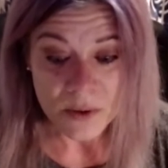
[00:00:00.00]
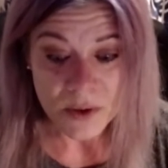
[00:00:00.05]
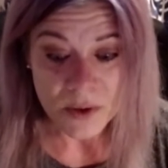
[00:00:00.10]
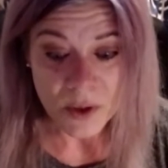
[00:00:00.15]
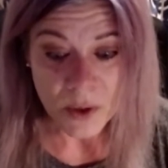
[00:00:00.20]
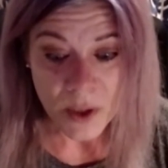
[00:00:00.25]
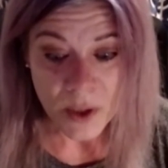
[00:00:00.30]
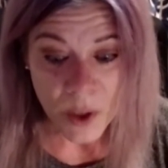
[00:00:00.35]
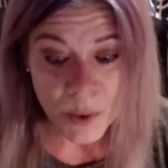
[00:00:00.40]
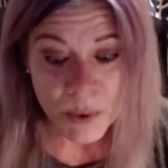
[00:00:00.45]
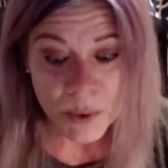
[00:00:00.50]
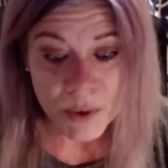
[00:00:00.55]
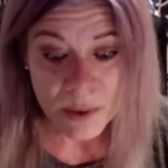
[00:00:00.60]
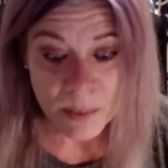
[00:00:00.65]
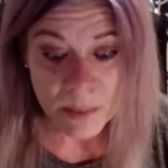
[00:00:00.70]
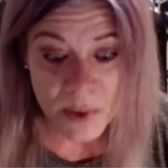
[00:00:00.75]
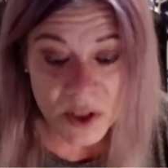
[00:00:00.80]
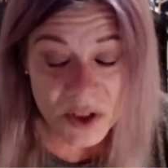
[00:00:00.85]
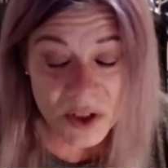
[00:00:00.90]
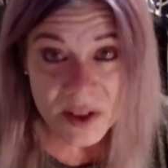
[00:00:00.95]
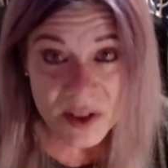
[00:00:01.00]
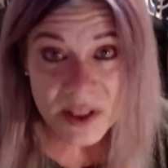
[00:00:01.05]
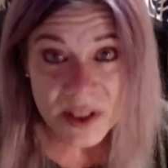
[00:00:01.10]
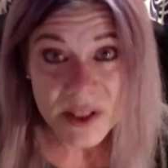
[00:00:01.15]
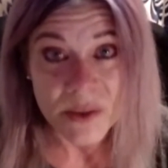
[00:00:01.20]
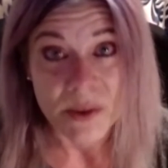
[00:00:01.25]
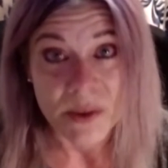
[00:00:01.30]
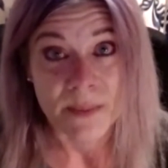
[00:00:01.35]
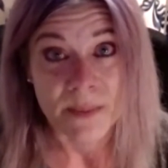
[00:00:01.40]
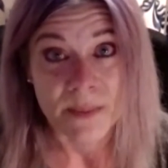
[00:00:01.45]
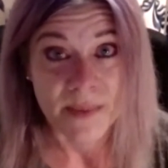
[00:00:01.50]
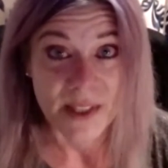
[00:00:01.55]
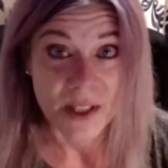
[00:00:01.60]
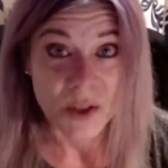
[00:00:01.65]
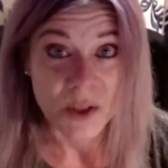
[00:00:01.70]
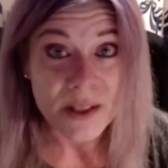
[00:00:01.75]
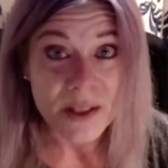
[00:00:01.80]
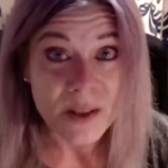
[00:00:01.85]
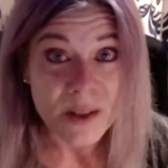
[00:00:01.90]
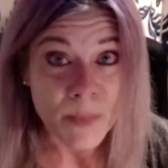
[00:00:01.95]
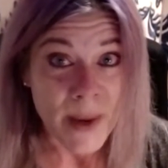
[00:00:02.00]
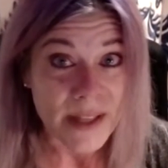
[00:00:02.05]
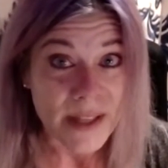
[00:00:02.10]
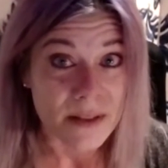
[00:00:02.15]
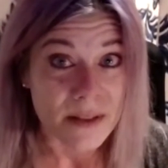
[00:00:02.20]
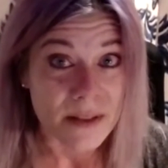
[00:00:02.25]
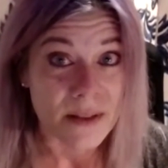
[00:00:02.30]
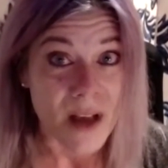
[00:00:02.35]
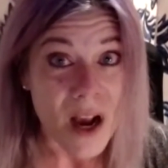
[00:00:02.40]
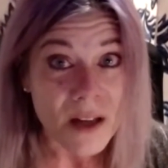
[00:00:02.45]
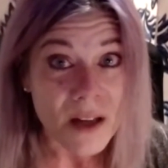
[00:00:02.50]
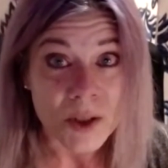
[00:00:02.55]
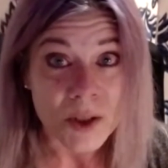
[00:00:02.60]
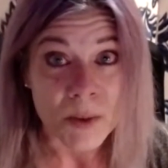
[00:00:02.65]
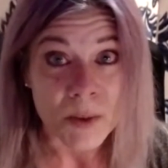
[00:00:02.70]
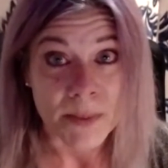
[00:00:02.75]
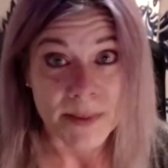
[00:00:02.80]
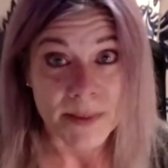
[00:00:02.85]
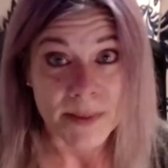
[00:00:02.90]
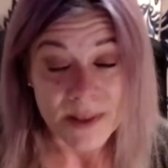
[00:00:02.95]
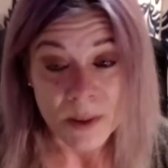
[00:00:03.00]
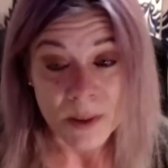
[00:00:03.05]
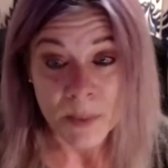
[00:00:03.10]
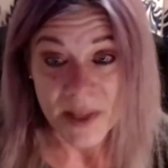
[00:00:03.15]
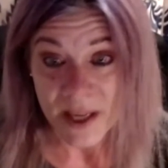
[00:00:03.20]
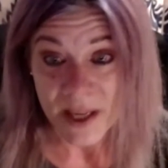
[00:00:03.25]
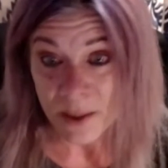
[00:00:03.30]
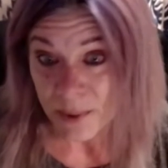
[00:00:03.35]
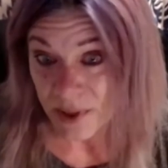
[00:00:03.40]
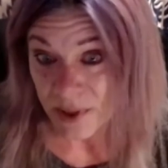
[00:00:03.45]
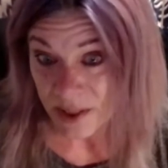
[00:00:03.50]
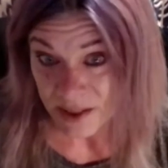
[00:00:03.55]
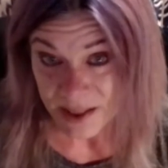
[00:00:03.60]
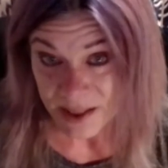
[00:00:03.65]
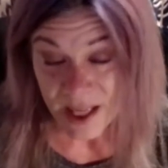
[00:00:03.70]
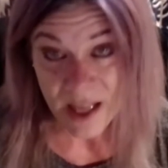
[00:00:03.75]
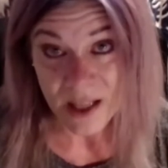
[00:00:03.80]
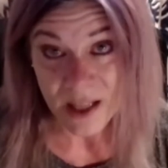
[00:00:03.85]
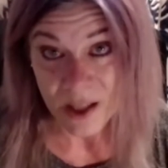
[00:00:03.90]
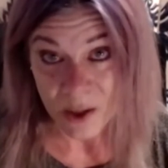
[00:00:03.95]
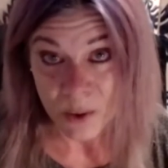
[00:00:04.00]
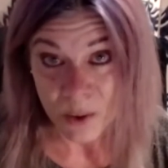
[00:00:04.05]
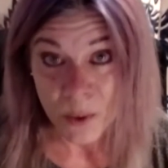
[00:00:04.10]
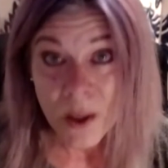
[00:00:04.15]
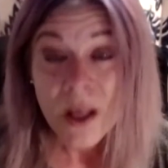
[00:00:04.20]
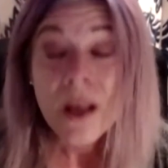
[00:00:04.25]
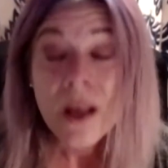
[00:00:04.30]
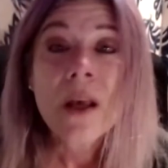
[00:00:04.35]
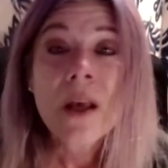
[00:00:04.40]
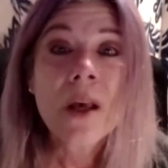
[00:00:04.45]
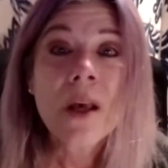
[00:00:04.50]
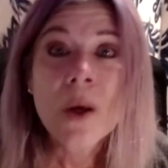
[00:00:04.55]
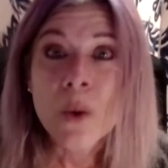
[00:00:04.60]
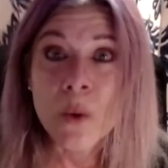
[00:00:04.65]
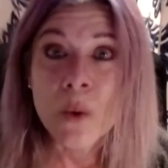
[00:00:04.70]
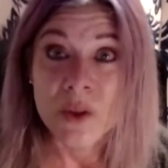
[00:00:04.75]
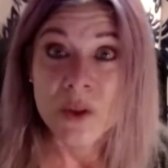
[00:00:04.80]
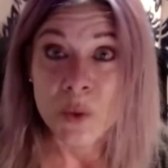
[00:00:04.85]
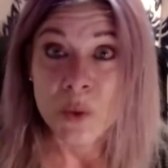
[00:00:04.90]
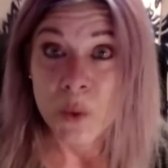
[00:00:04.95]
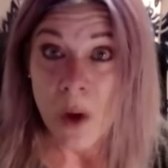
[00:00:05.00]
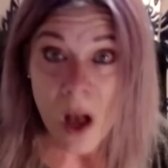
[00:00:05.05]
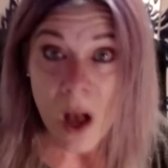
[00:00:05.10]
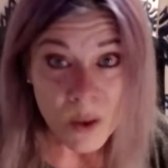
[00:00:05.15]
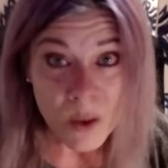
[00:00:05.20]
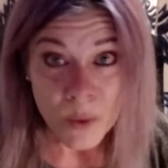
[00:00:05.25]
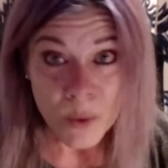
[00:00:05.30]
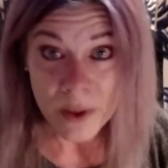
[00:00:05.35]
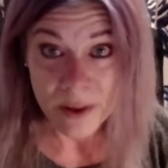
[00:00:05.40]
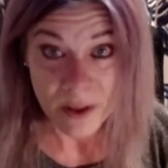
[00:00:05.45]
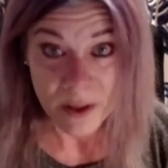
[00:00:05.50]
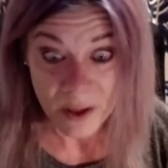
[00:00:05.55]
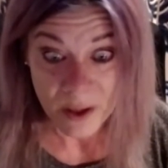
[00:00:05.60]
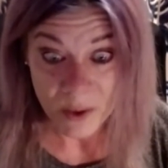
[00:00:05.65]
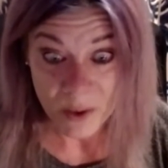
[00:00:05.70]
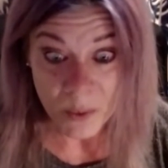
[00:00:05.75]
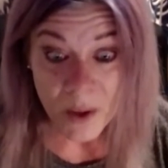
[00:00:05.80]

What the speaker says: you go to an emergency room, and you expect a doctor to be able to tell you what's wrong with you,